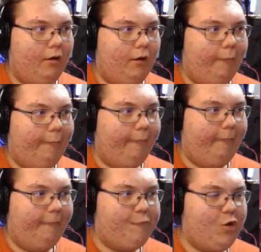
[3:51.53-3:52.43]

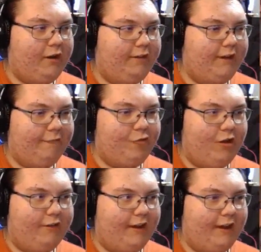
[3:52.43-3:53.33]
Oh, forty
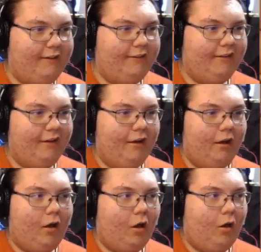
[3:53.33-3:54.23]
seconds.
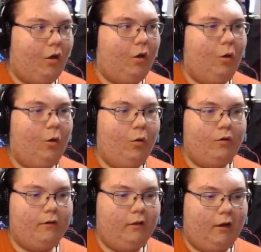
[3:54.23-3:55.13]
Oh
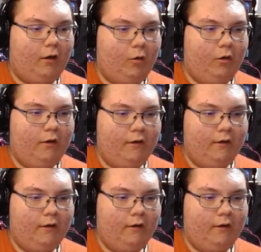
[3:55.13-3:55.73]
no.